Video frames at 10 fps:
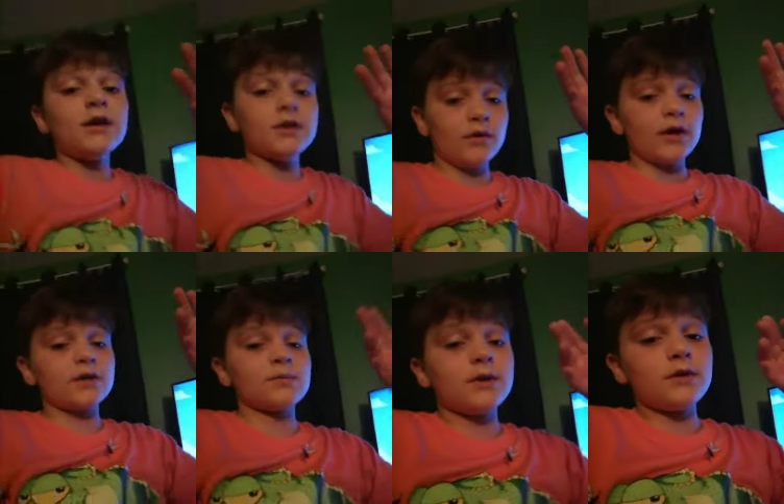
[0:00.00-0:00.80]
Don't
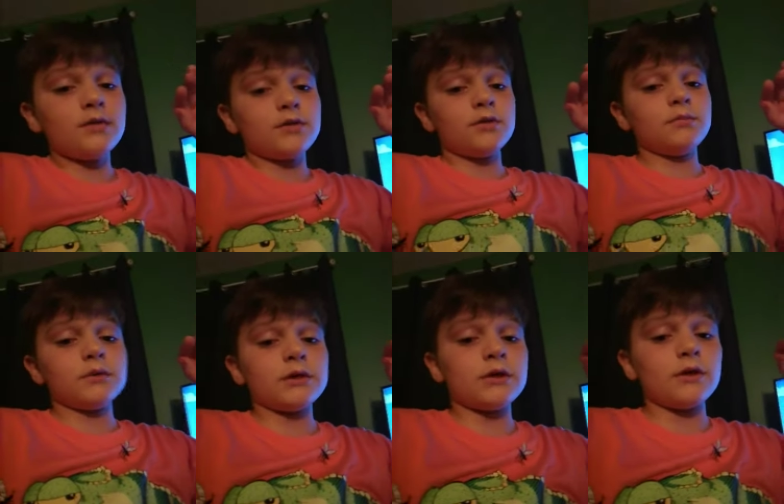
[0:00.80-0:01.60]
ask me to do
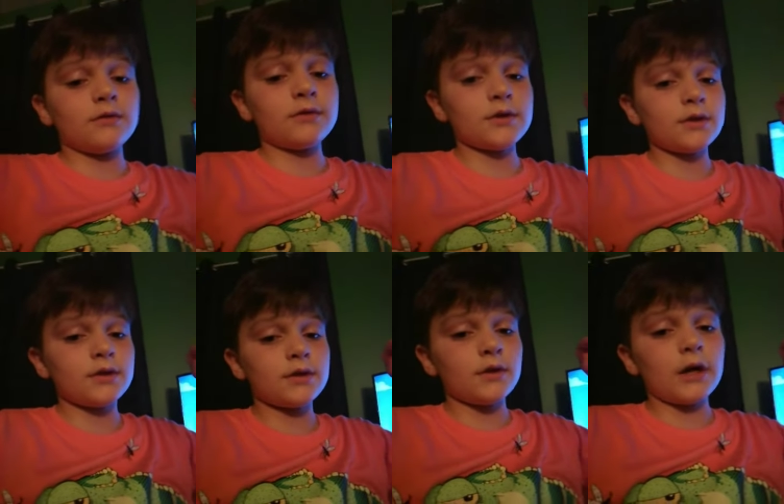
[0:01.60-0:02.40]
stupid stuff.
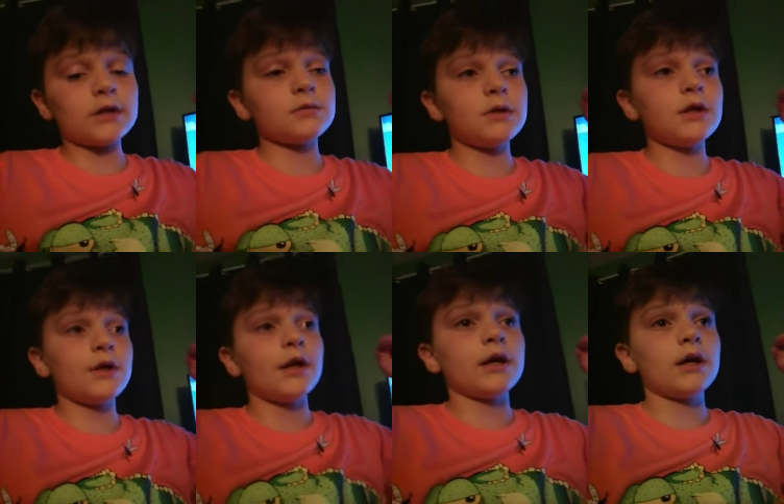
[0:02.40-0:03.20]
Don't ask me to
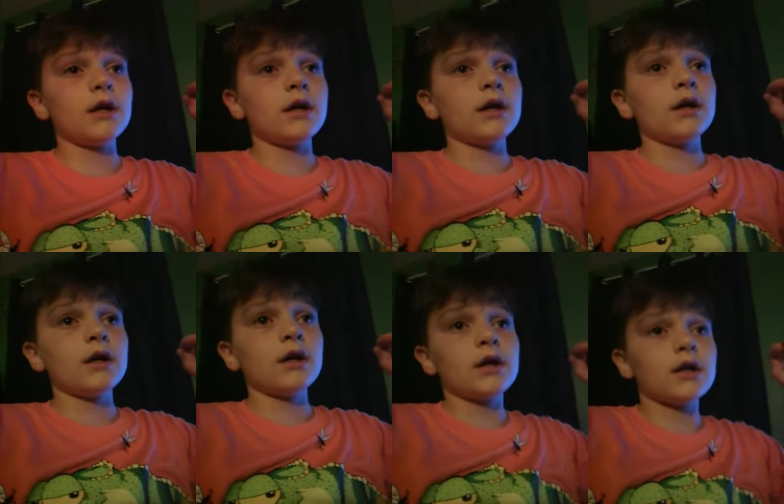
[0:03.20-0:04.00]
like
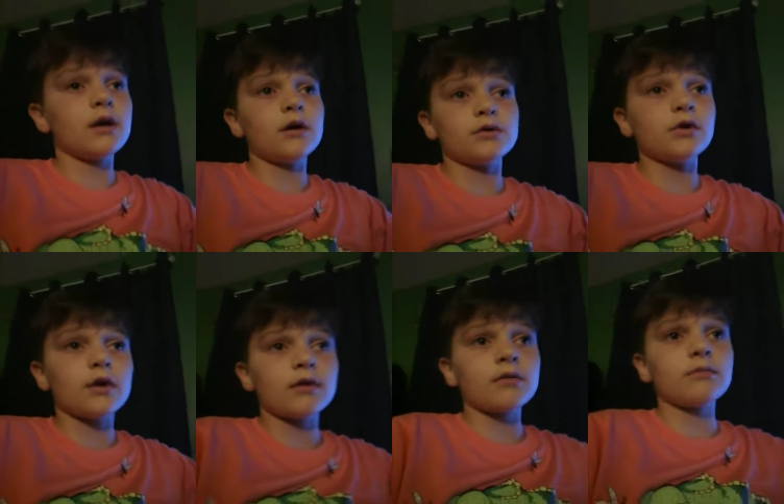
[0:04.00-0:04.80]
get
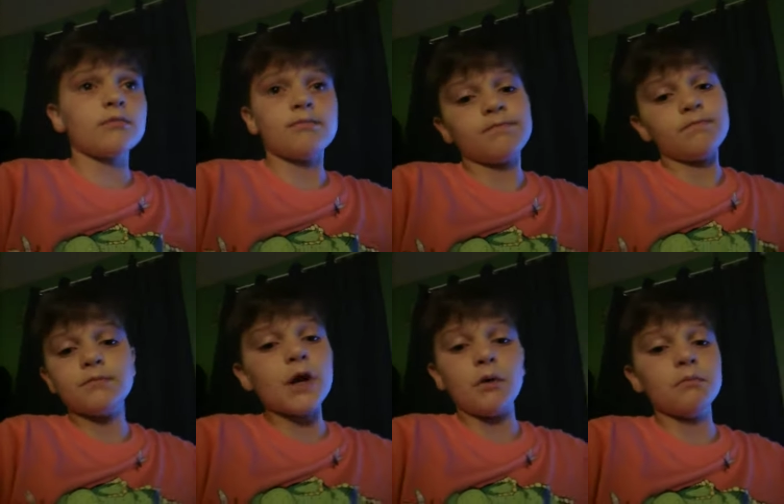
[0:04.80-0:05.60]
undressed.
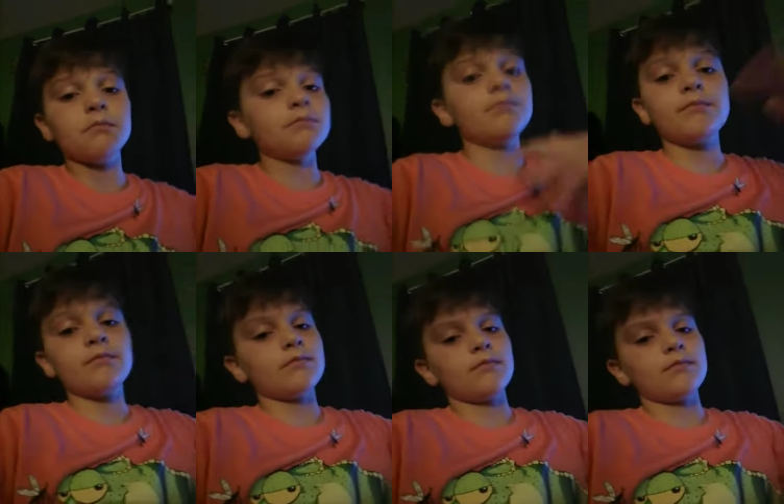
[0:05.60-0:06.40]
No.
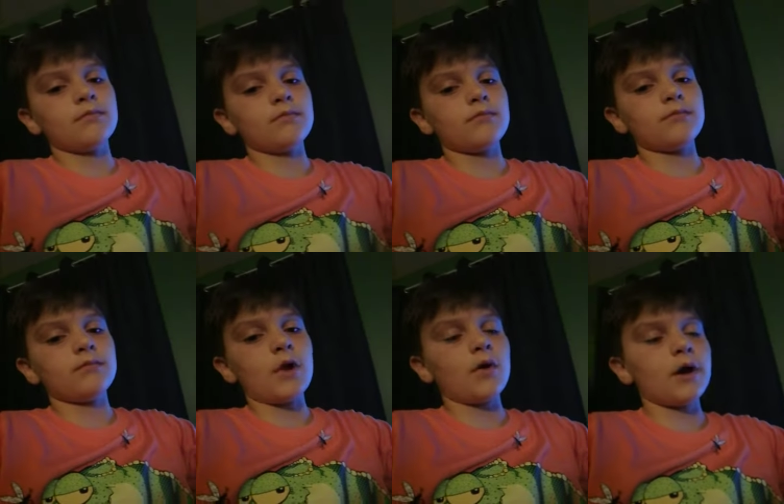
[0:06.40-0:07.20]

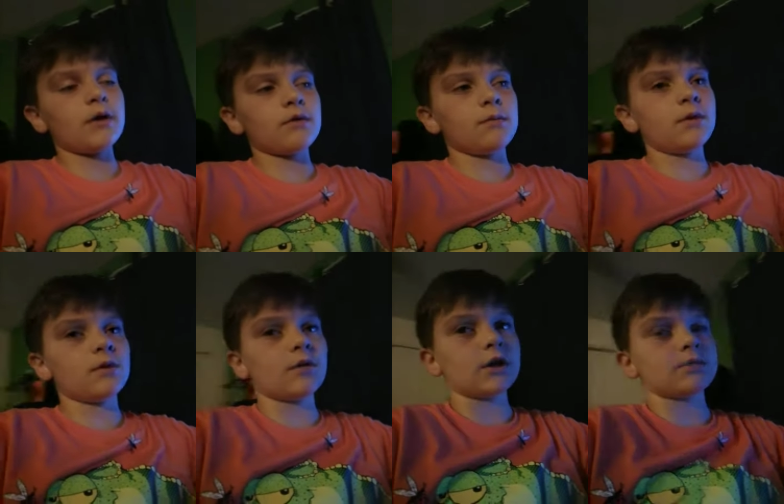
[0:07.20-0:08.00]
Don't ask me to
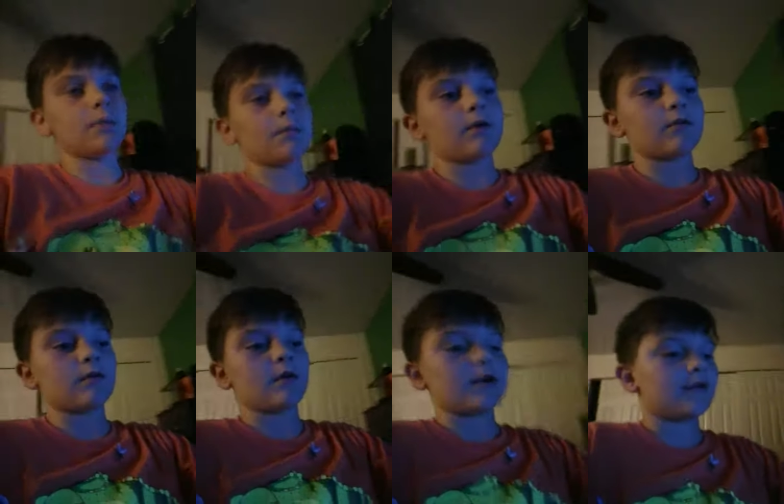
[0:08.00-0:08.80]
crash my PS4.
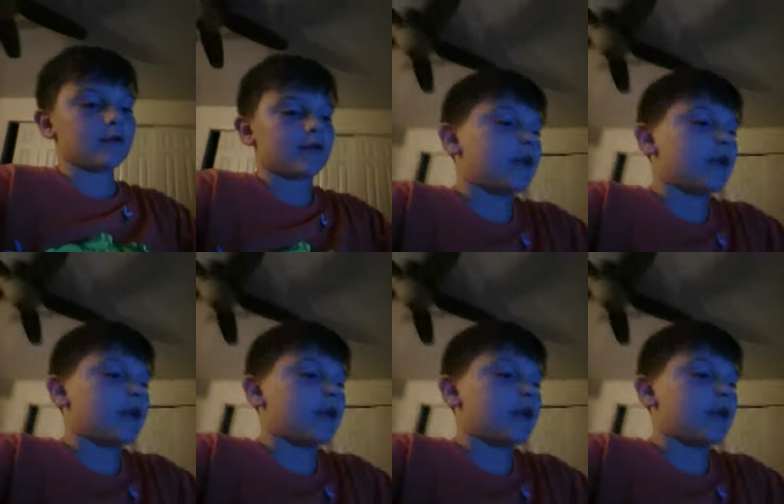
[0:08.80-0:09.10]
I already said